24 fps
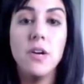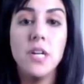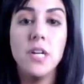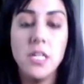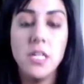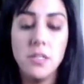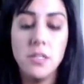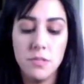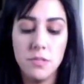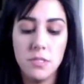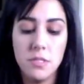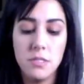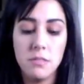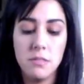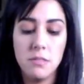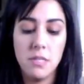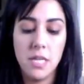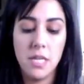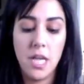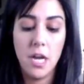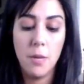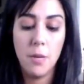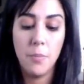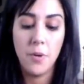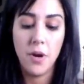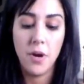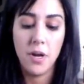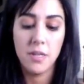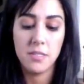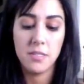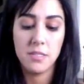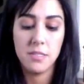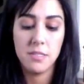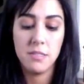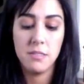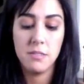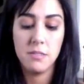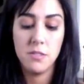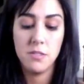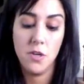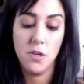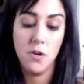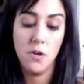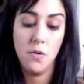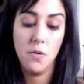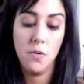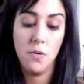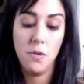already use
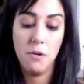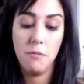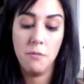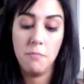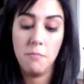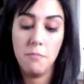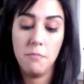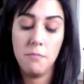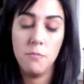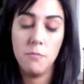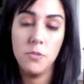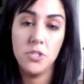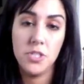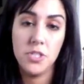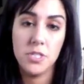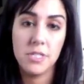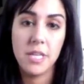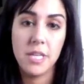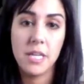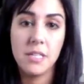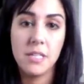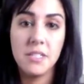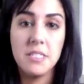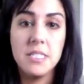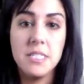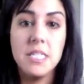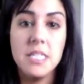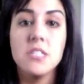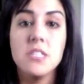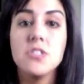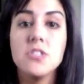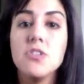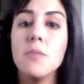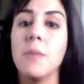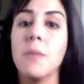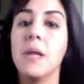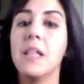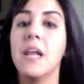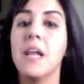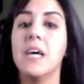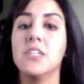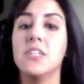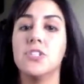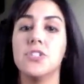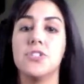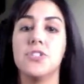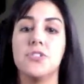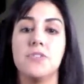CarePros, which is like Latisse, so my
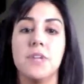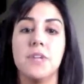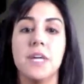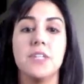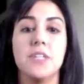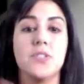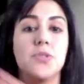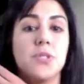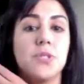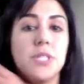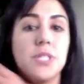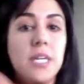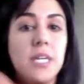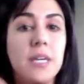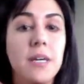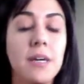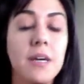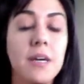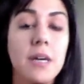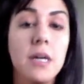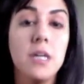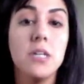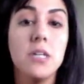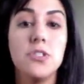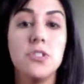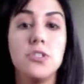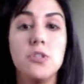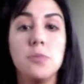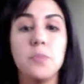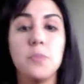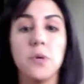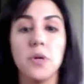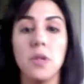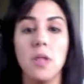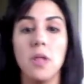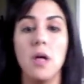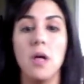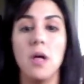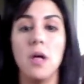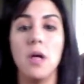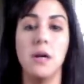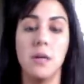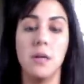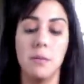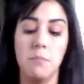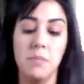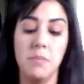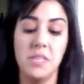lashes are naturally super
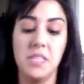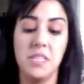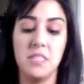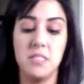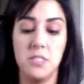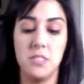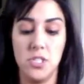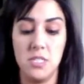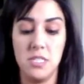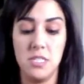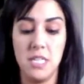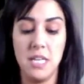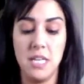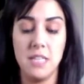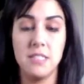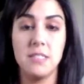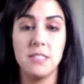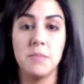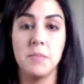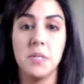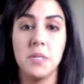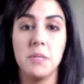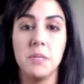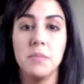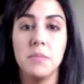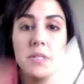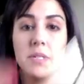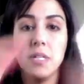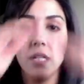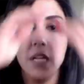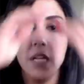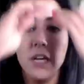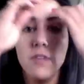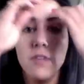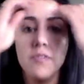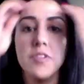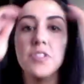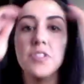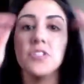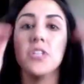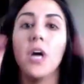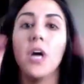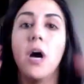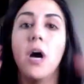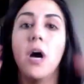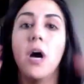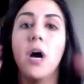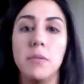long, but this just takes them completely over
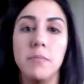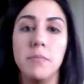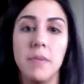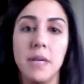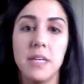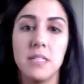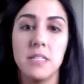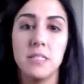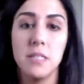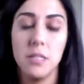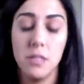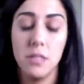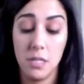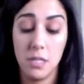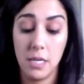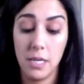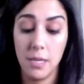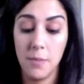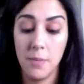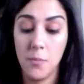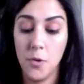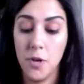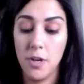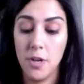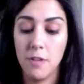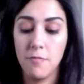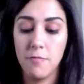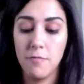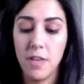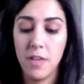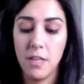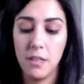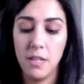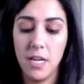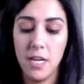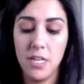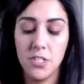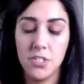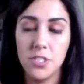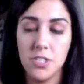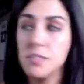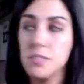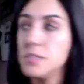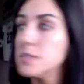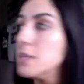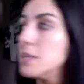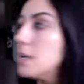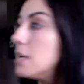the top and makes it look like I'm wearing fake
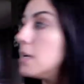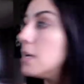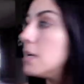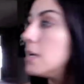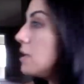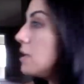lashes,